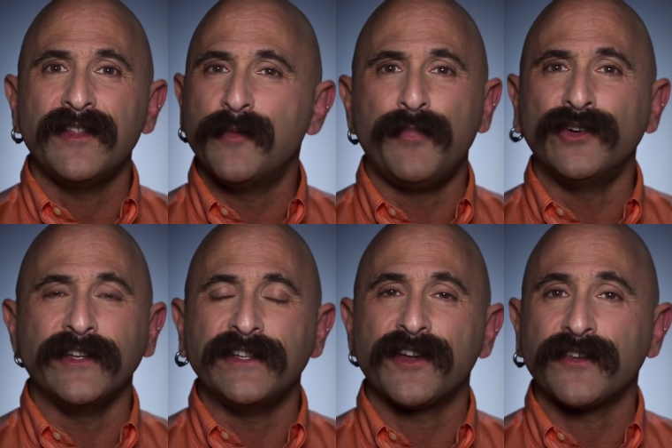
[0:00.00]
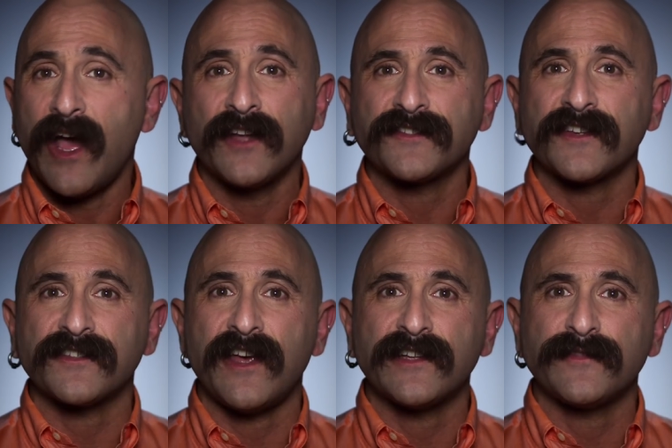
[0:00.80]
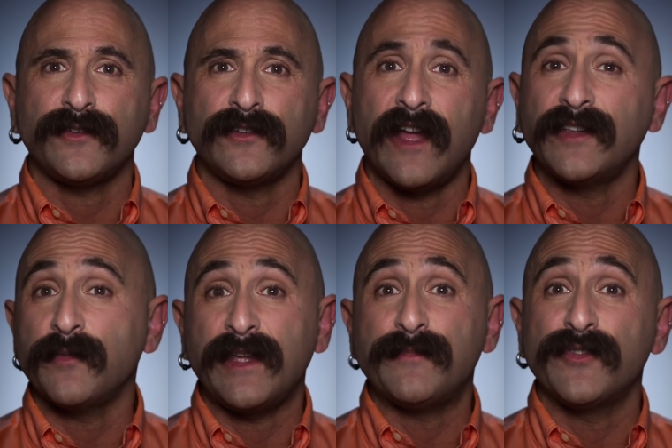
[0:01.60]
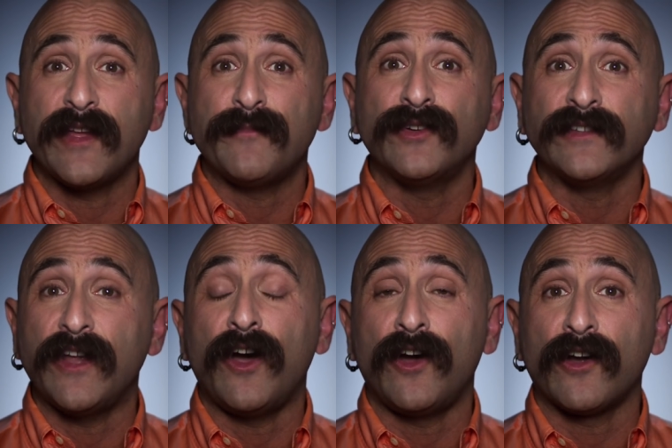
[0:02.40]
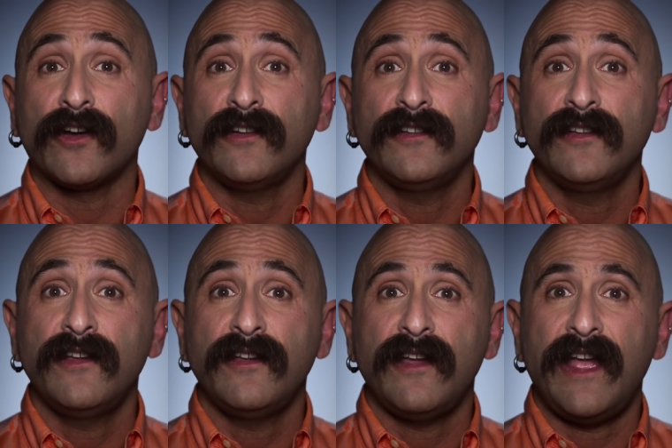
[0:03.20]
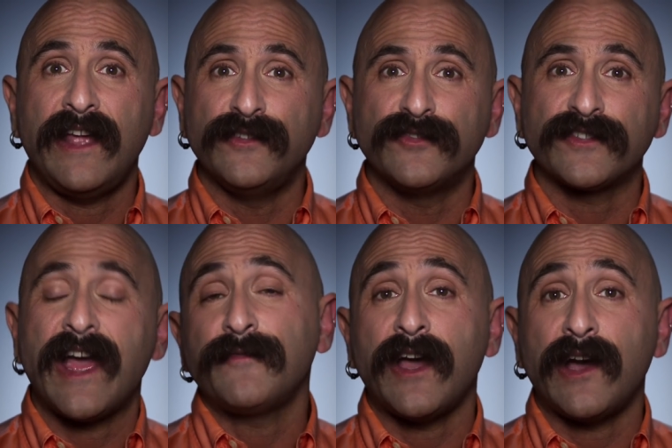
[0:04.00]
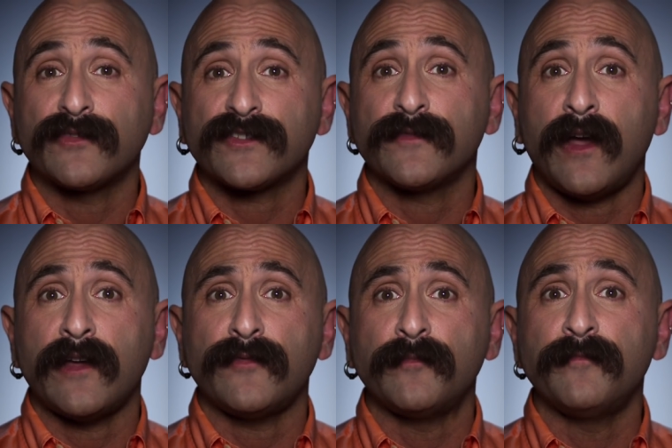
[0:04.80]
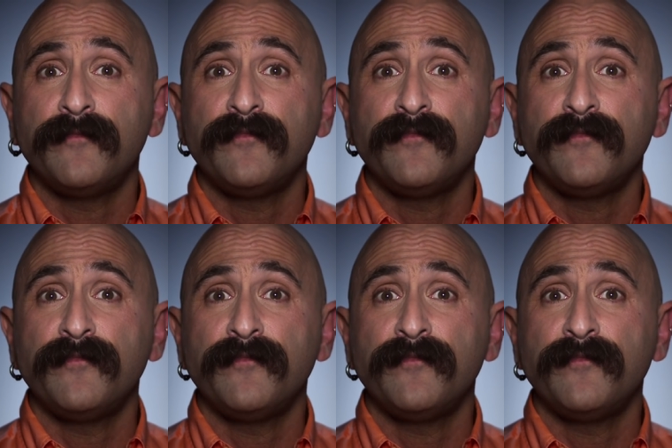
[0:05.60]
the bullies are not successful and the people they bullied are. And you just have to out-survive them.